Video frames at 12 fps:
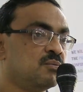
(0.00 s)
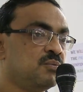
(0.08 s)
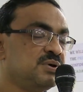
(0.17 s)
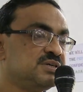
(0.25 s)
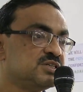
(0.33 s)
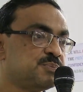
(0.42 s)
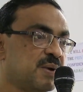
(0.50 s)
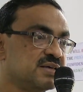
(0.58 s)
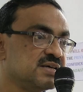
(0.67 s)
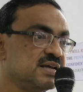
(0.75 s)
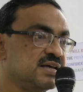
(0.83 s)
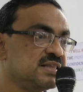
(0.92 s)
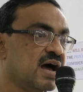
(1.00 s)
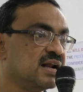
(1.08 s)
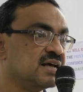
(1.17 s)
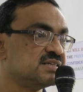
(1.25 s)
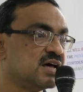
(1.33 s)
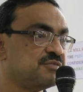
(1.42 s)
which is present in the
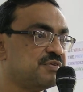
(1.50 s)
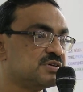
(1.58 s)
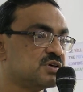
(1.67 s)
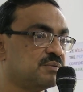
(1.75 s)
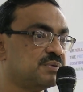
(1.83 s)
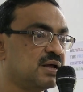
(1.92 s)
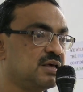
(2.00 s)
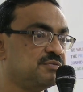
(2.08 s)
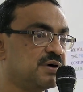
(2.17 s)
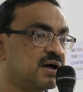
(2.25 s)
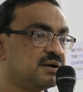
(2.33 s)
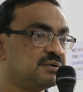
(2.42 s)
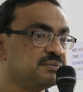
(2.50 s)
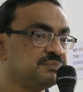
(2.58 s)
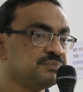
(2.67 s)
undersurface of the liver,